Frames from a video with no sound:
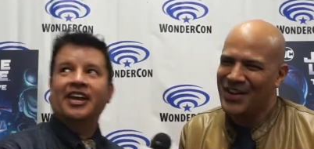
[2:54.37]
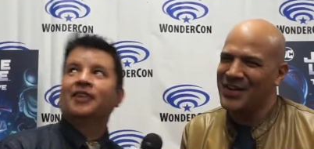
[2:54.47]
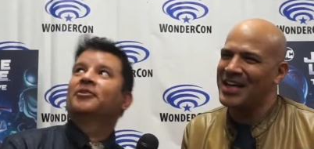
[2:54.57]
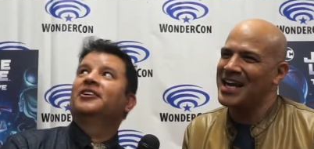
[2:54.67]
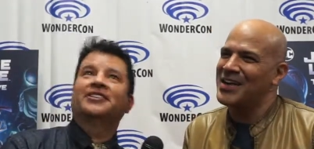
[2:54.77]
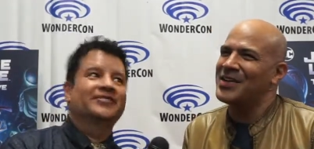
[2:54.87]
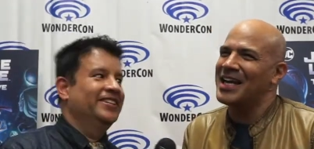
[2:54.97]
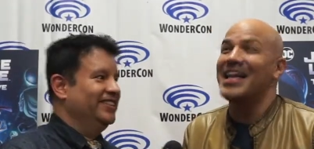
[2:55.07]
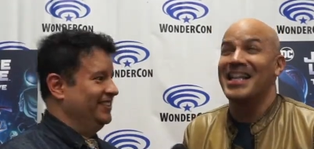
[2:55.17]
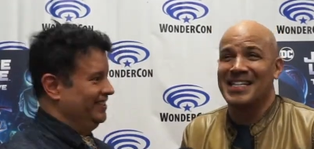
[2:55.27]
Speaker 1: okay, now you
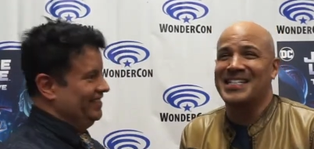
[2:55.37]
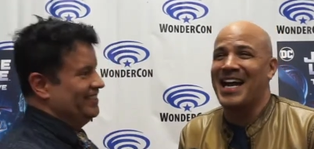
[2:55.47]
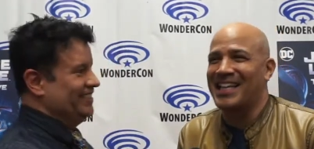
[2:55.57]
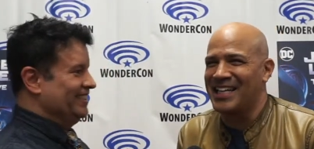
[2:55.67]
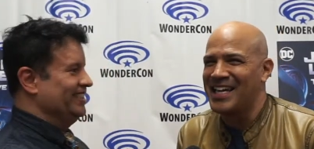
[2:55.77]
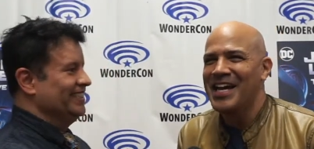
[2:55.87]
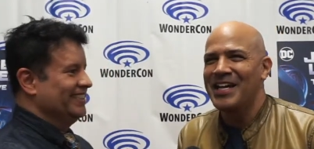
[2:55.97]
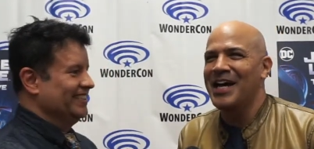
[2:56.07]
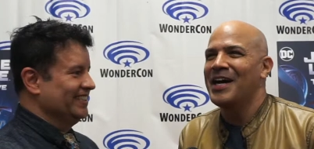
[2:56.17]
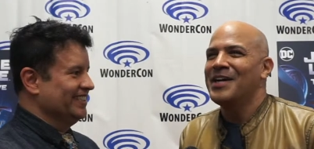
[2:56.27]
get yeah, exactly.
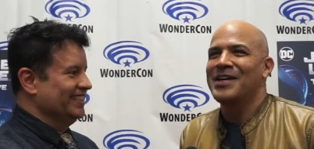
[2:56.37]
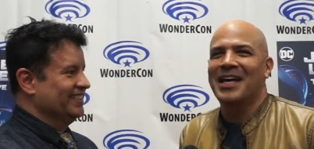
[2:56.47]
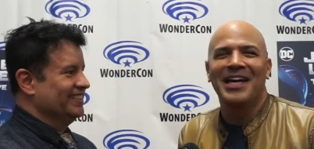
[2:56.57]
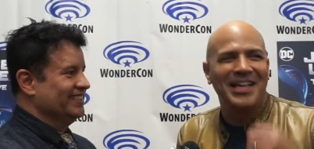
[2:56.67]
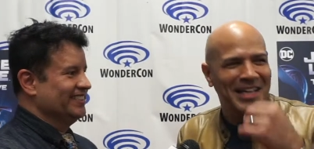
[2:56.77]
Yeah, like